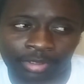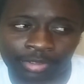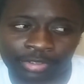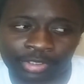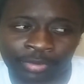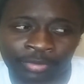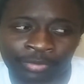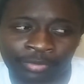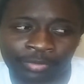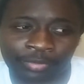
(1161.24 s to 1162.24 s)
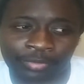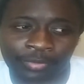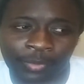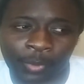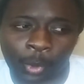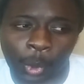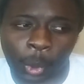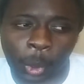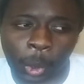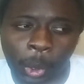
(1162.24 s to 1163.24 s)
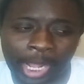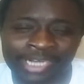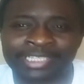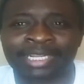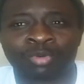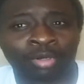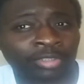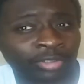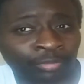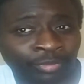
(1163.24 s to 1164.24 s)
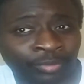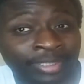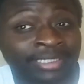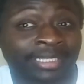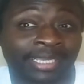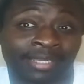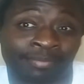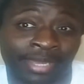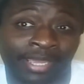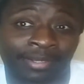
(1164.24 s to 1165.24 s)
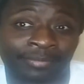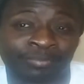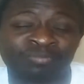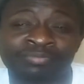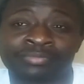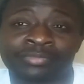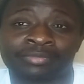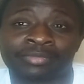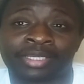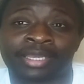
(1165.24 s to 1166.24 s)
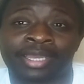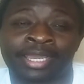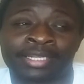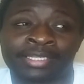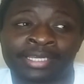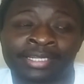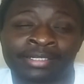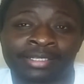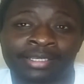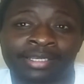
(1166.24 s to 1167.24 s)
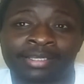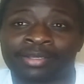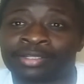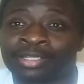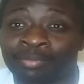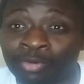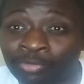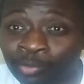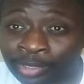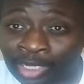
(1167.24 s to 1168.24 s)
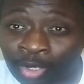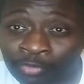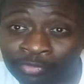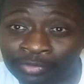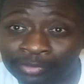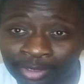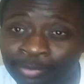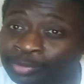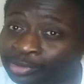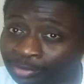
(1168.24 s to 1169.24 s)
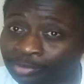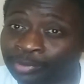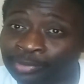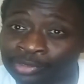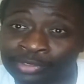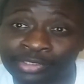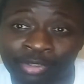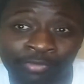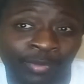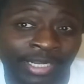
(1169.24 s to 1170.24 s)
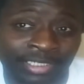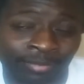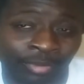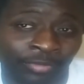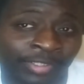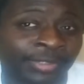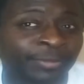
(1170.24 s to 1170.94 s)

So, and then they walked out the room and then they came back. And then the movie went off because we was on the sofa watching the movie.